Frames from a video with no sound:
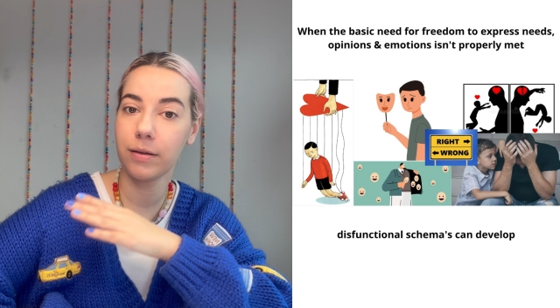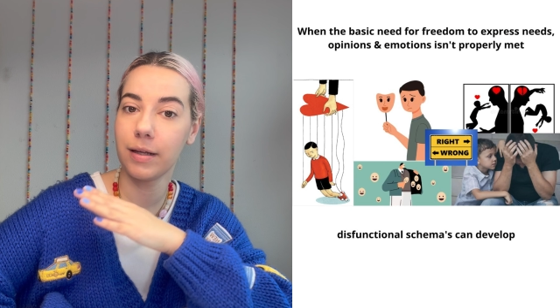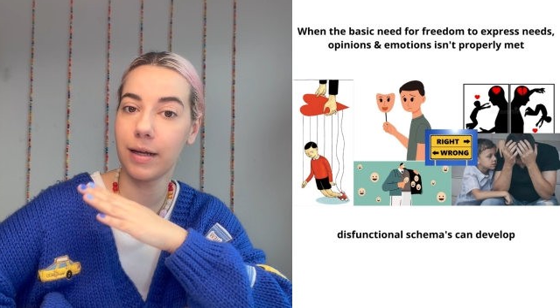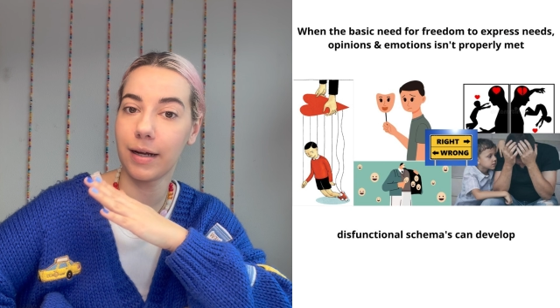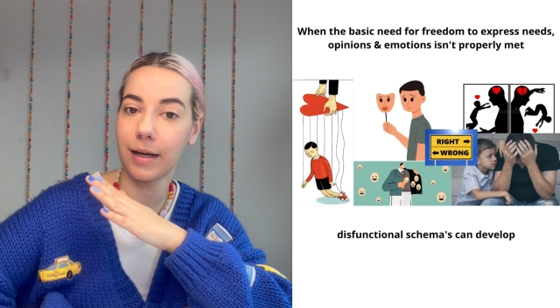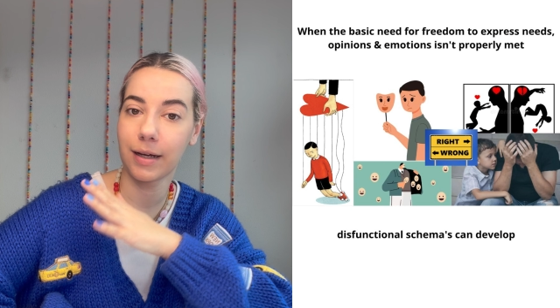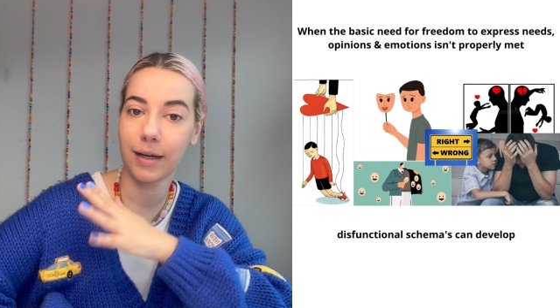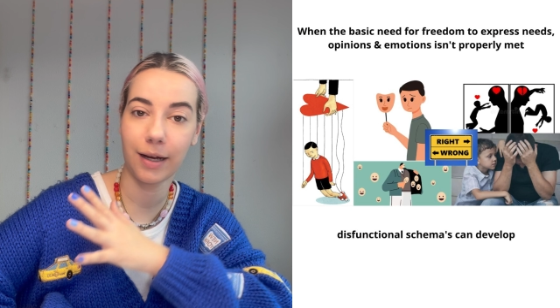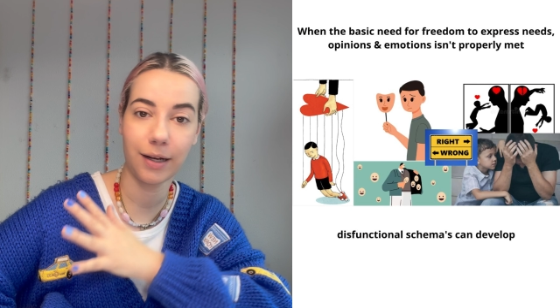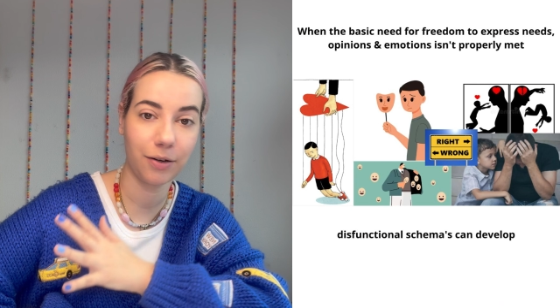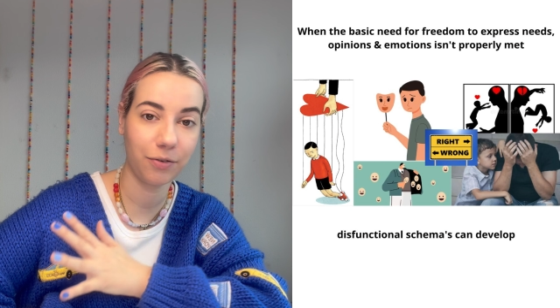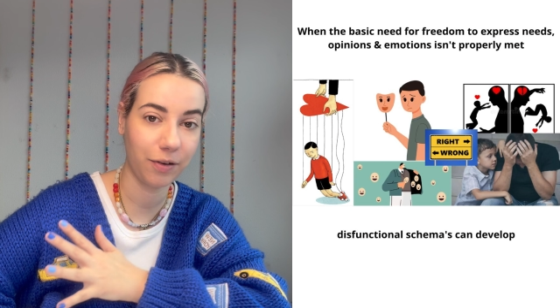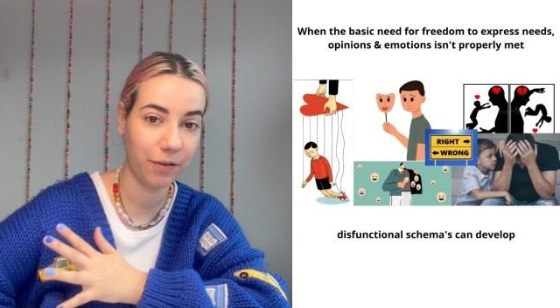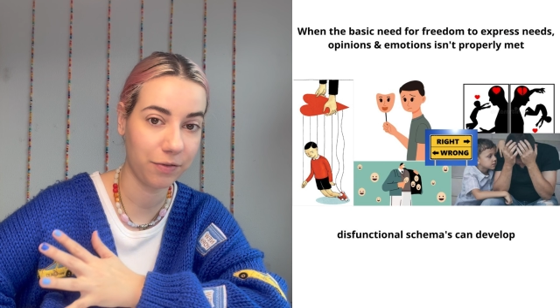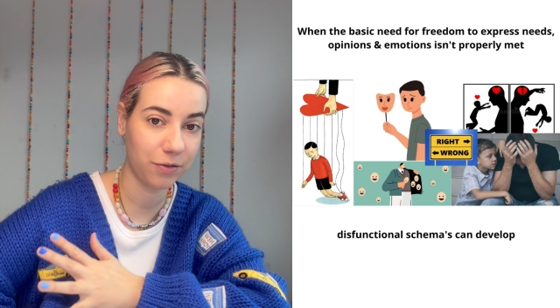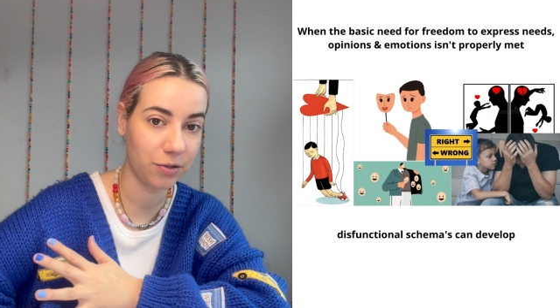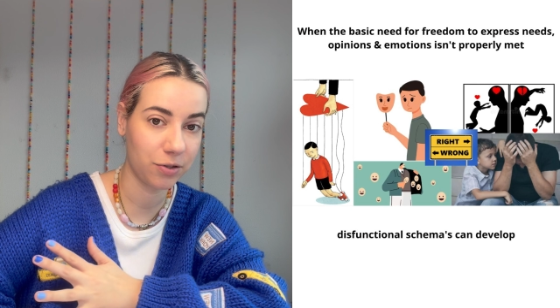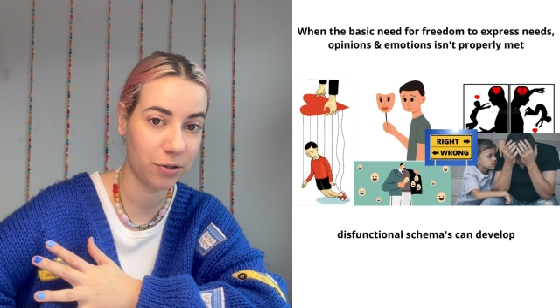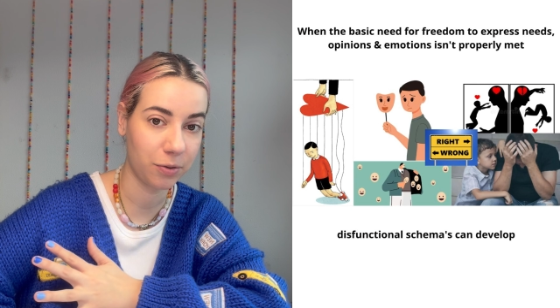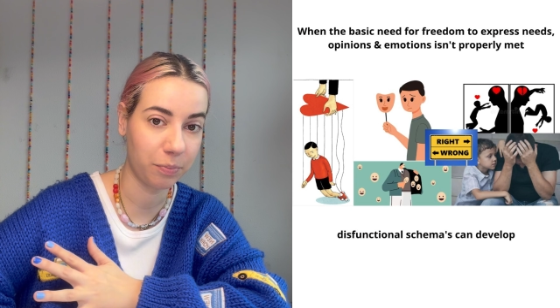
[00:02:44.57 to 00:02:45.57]
that I kind of have
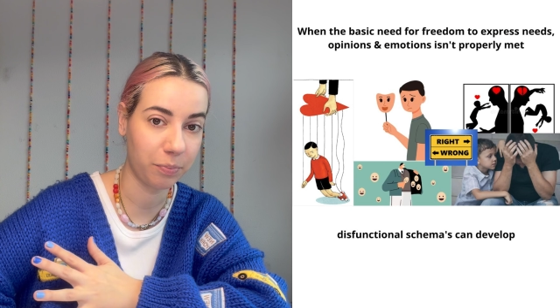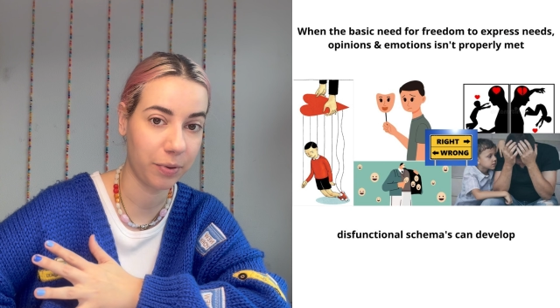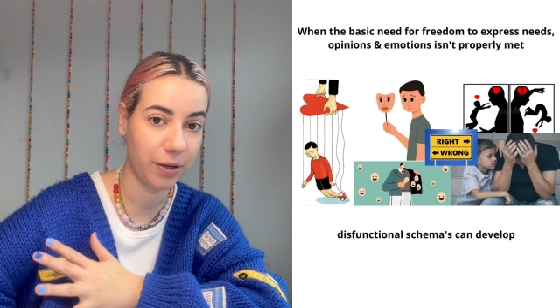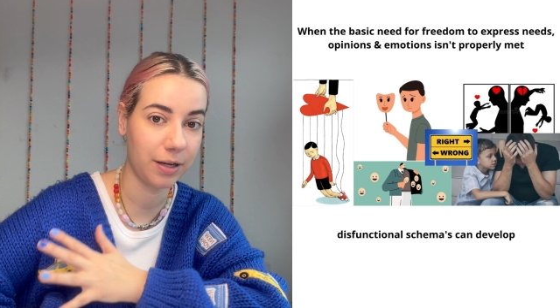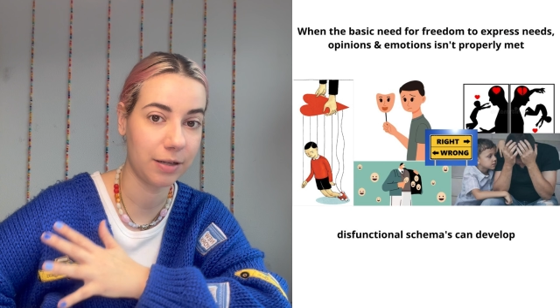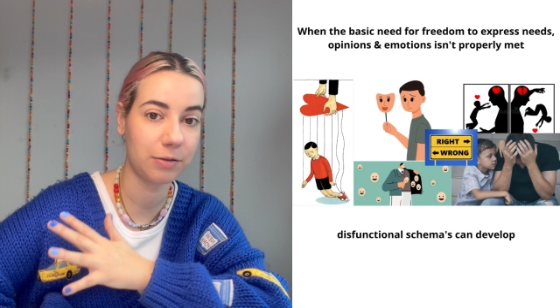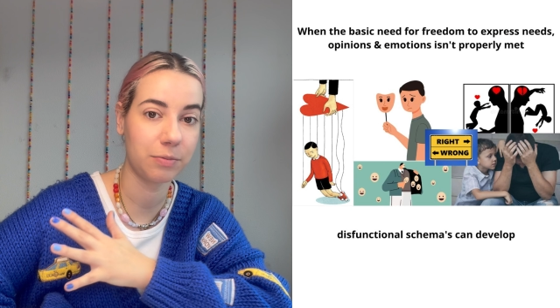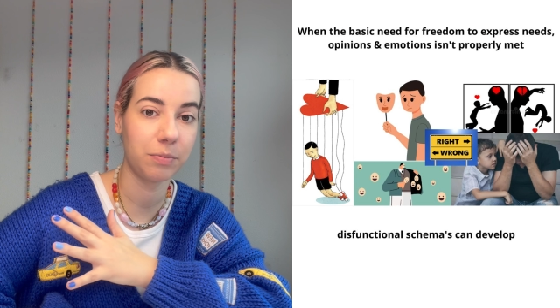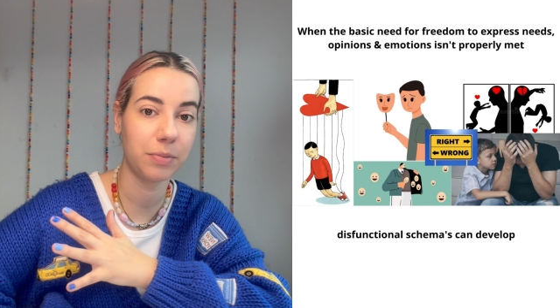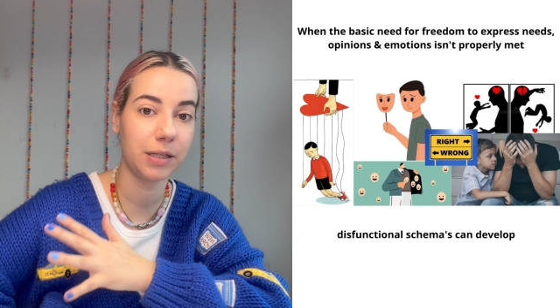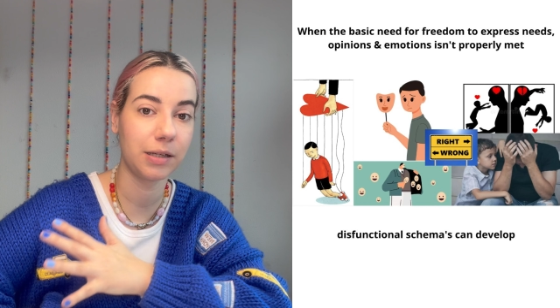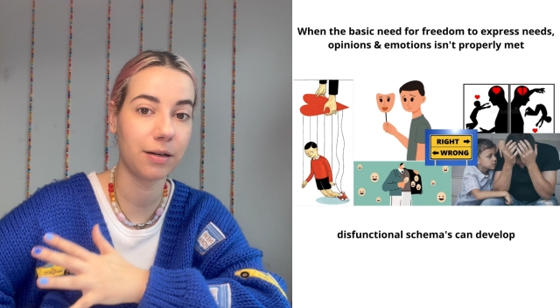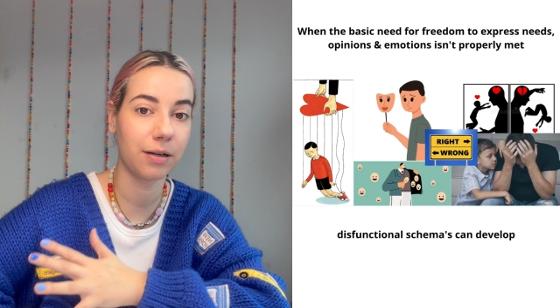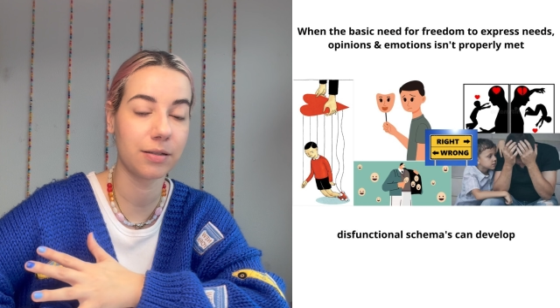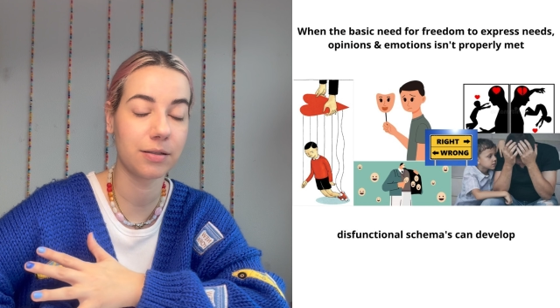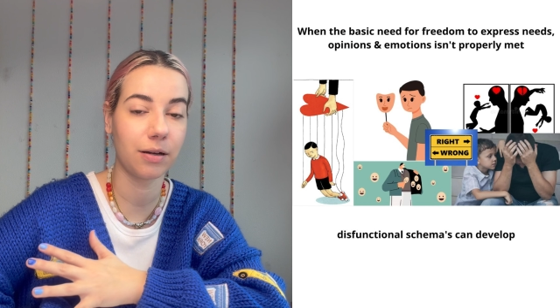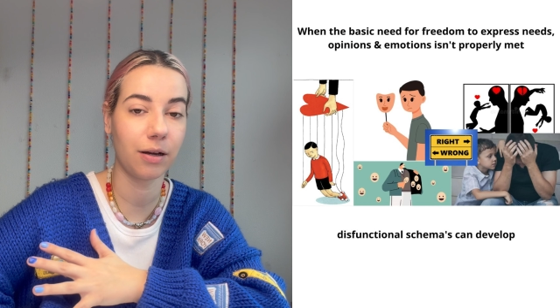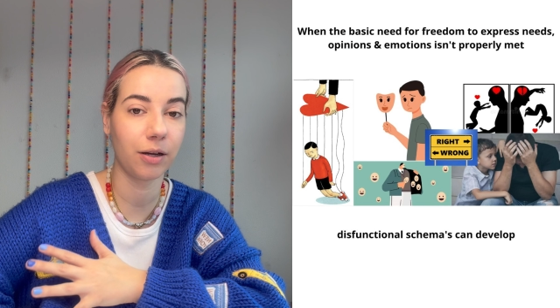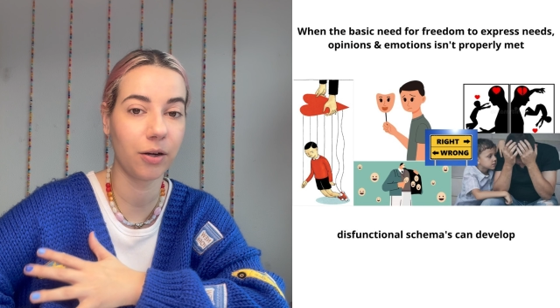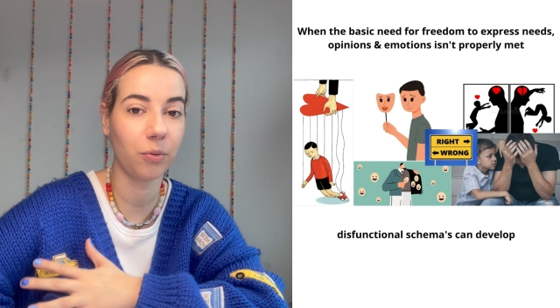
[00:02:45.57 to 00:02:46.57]
to suppress,
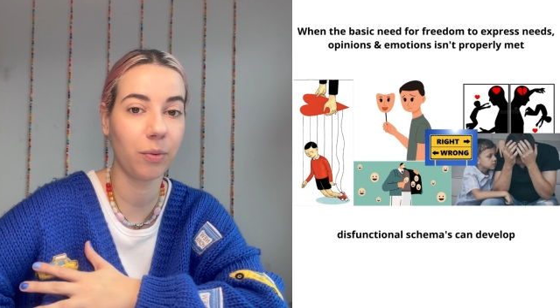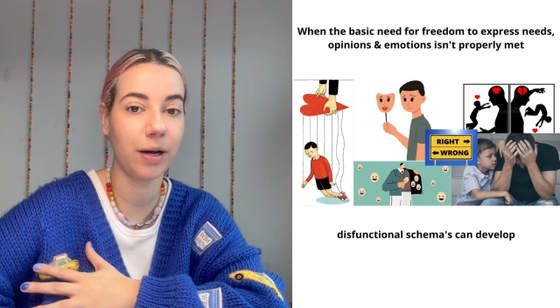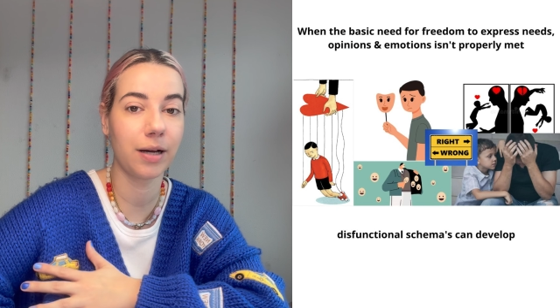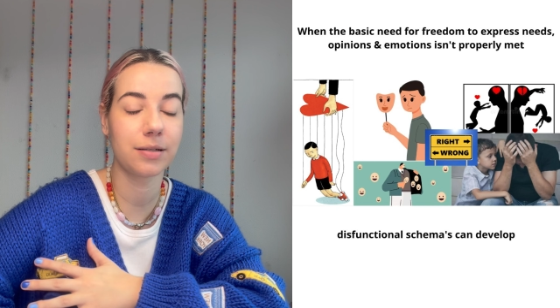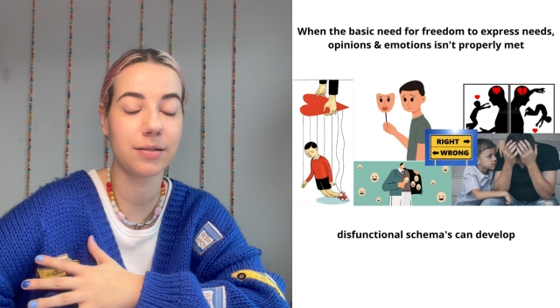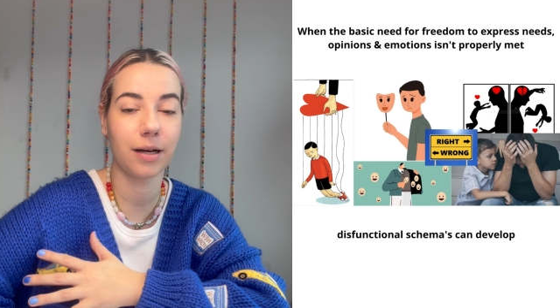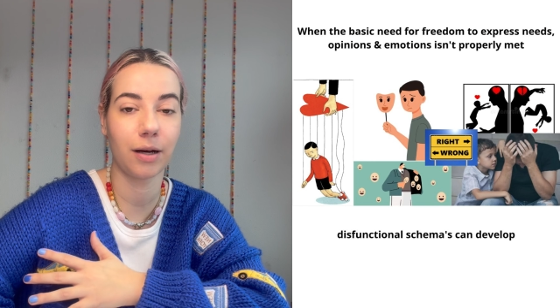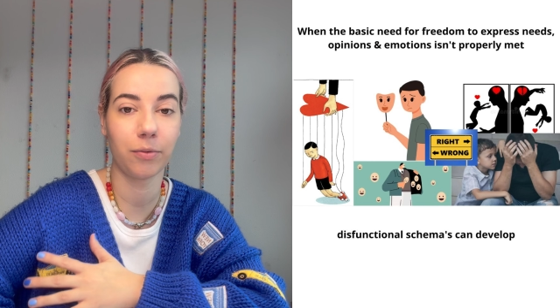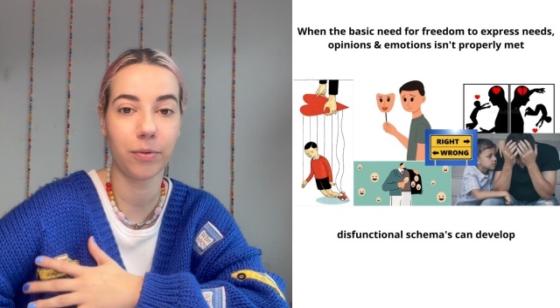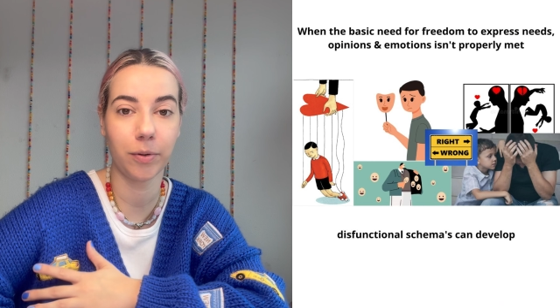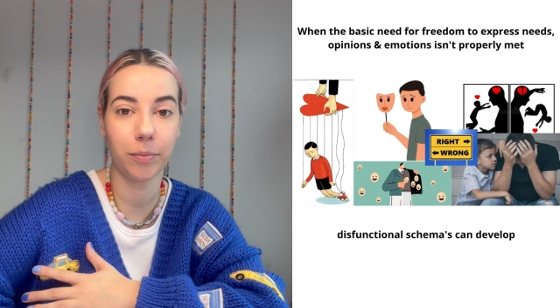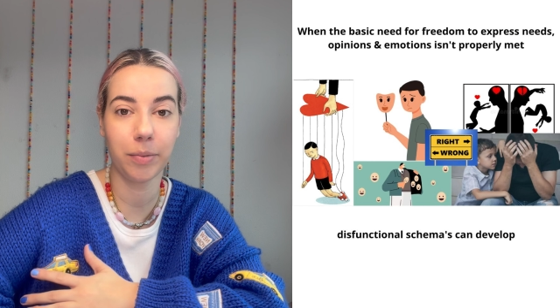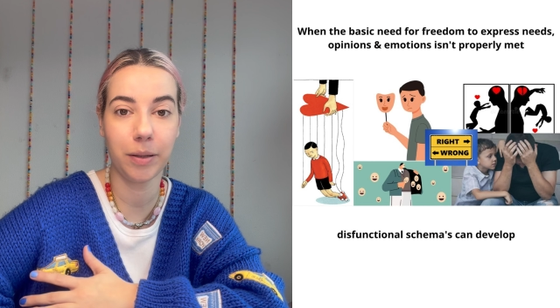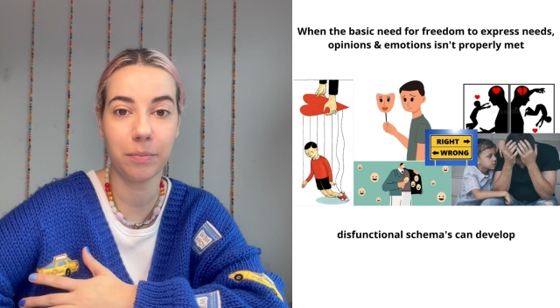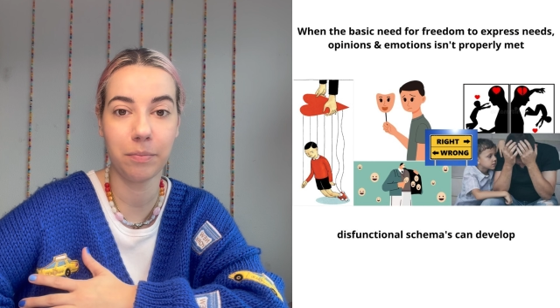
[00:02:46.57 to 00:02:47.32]
because otherwise it will